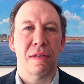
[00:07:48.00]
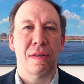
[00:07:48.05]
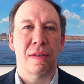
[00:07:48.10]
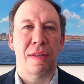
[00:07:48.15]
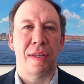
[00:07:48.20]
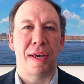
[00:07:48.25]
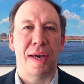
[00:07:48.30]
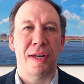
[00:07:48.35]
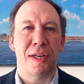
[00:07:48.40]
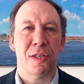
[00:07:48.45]

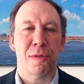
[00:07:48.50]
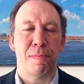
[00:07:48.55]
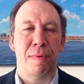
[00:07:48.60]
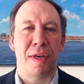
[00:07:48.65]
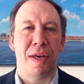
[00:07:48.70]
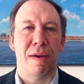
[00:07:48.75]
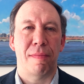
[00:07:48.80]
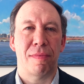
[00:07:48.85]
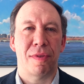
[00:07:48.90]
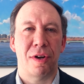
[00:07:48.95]
The
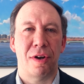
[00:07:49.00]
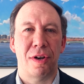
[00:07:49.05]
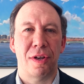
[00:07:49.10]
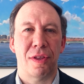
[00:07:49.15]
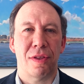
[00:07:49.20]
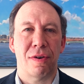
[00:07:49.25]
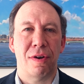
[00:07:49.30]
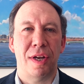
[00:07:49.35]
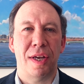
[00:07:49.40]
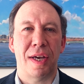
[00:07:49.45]

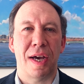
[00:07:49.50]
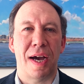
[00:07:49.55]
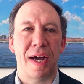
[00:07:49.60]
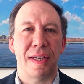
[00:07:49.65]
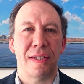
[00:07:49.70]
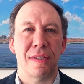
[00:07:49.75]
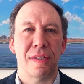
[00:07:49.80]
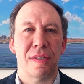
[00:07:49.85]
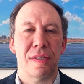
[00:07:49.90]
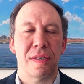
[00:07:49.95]
NSPM-33
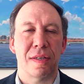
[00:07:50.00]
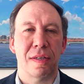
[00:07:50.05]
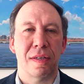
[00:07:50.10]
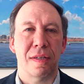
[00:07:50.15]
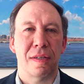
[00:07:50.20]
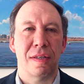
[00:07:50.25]
guidance